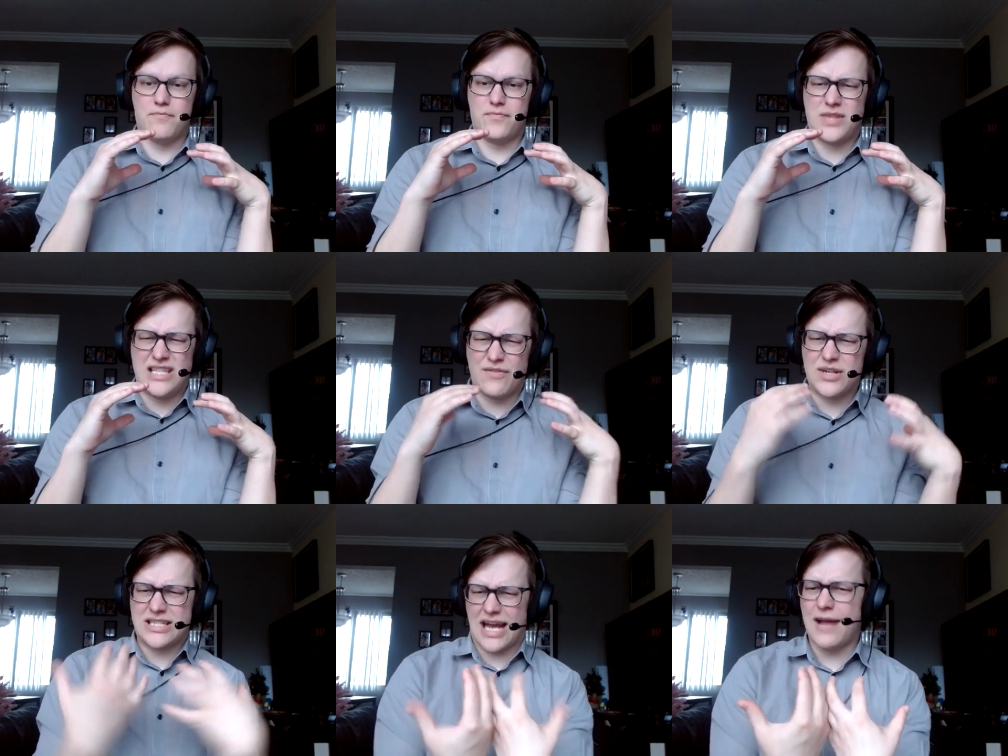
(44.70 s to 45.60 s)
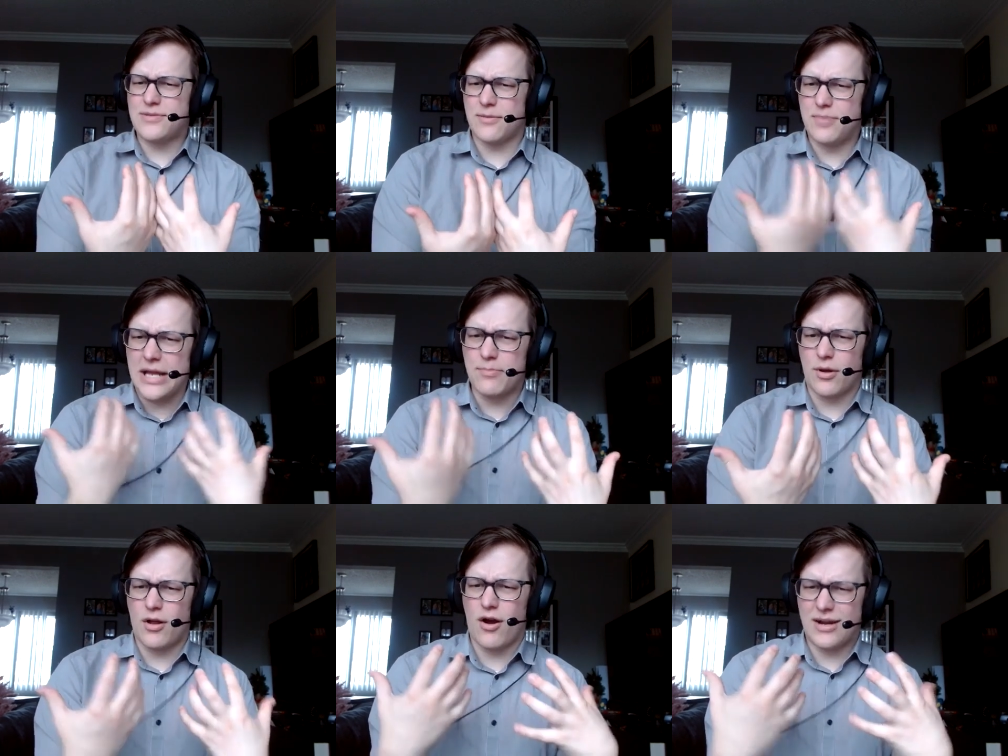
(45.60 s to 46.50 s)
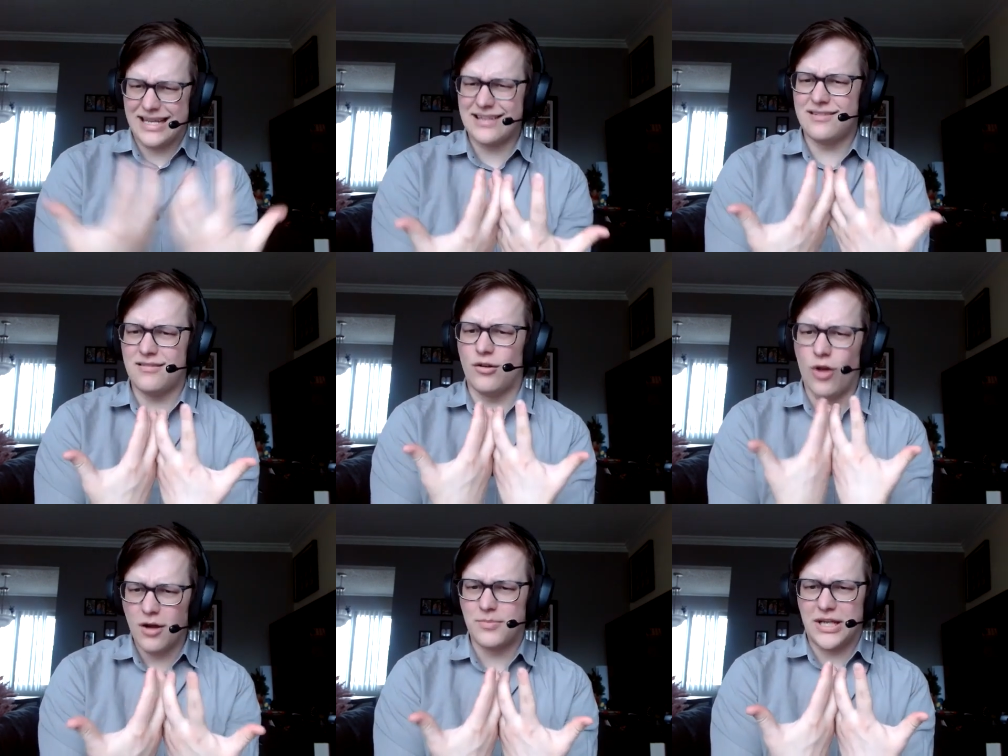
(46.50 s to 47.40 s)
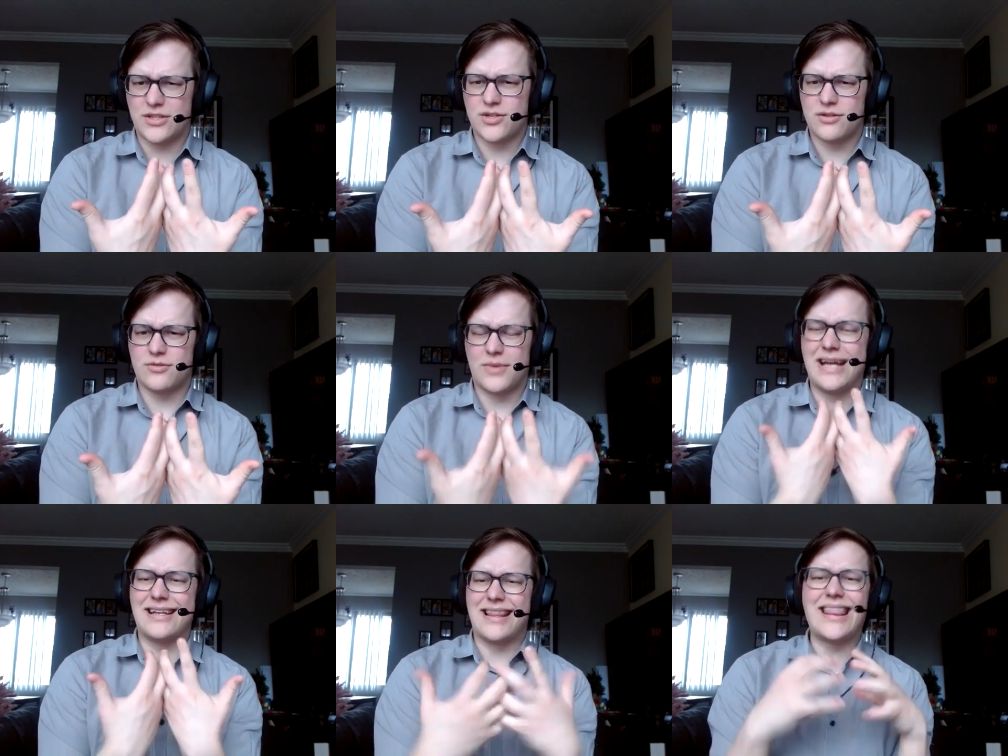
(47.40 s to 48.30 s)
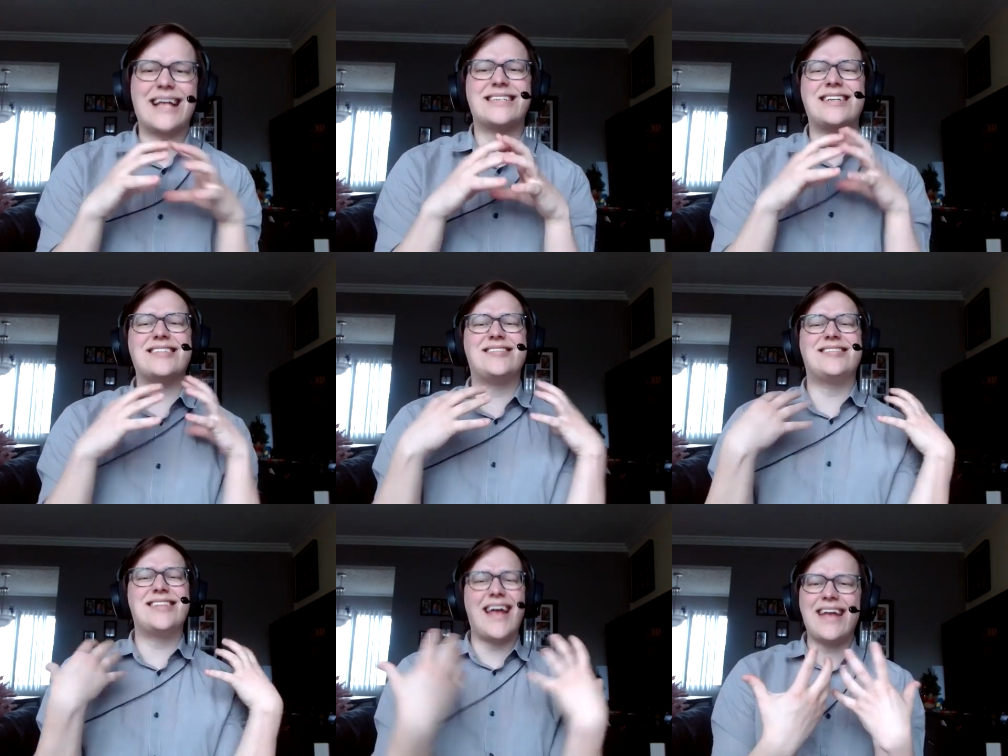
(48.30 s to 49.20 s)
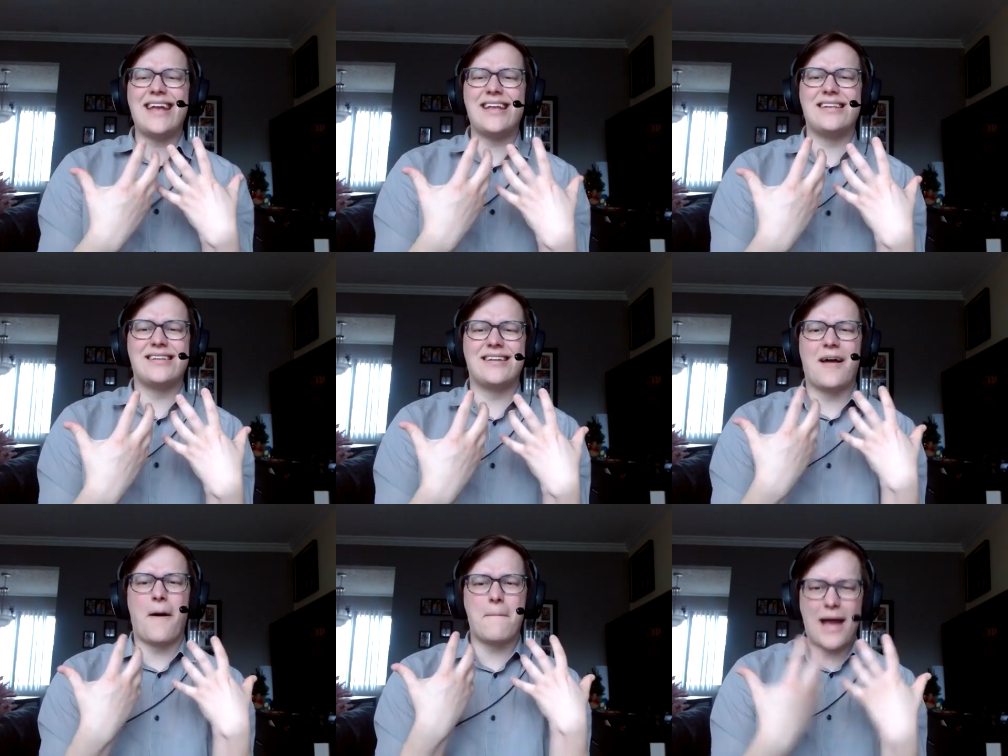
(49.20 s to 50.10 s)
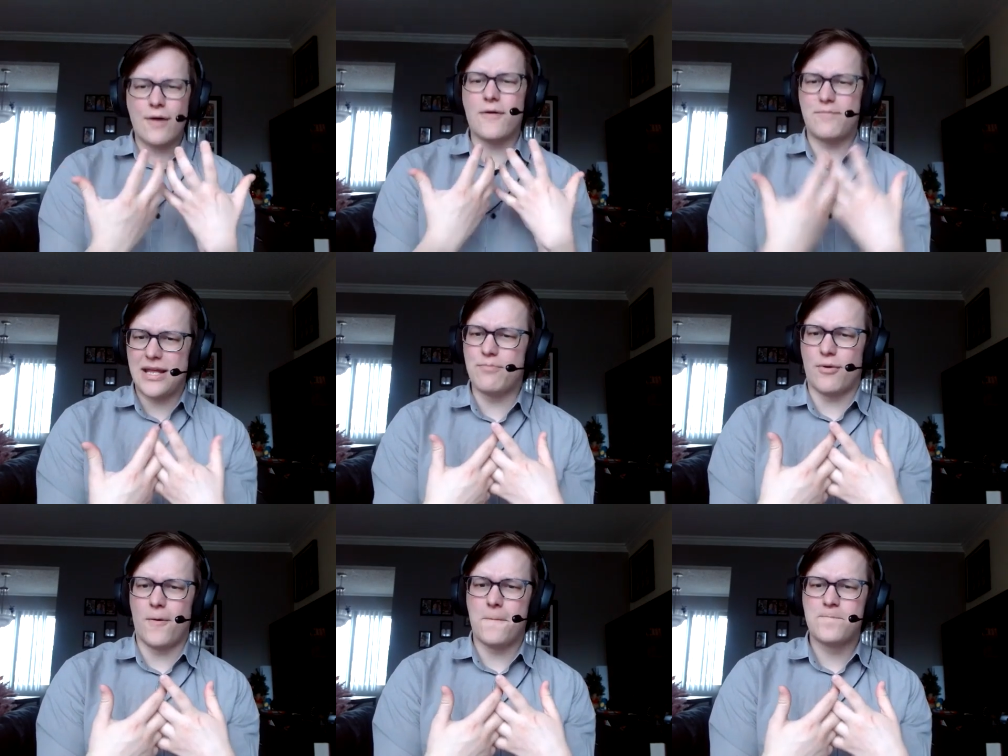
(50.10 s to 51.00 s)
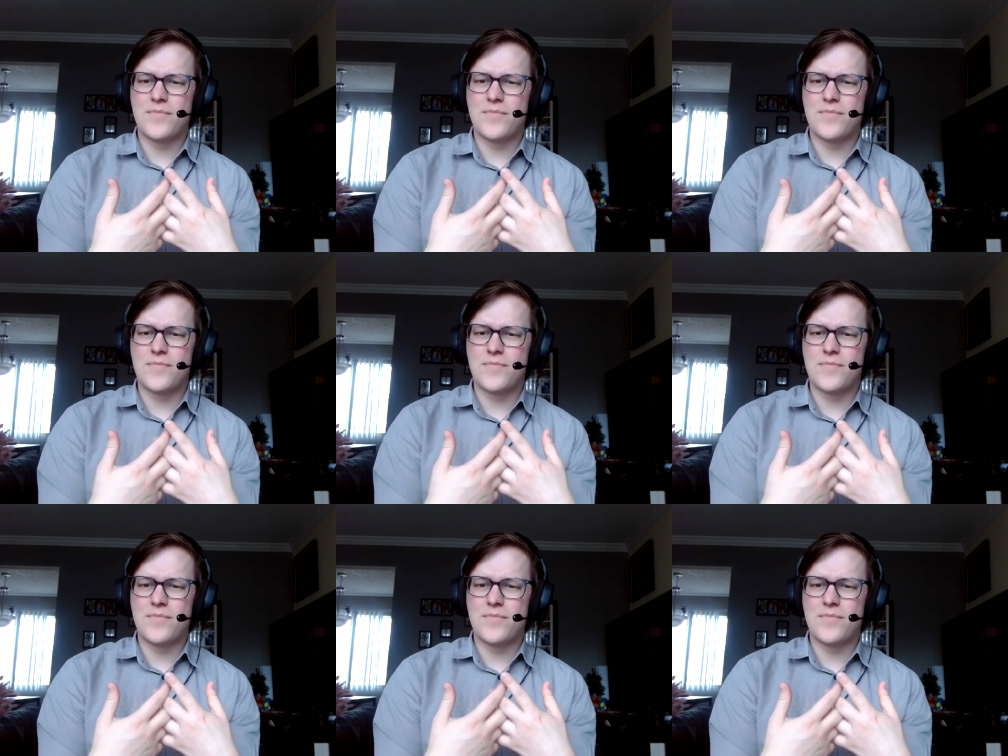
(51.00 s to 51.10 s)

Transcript: different types of people are in Long Beach, right? That's an insane amount of people.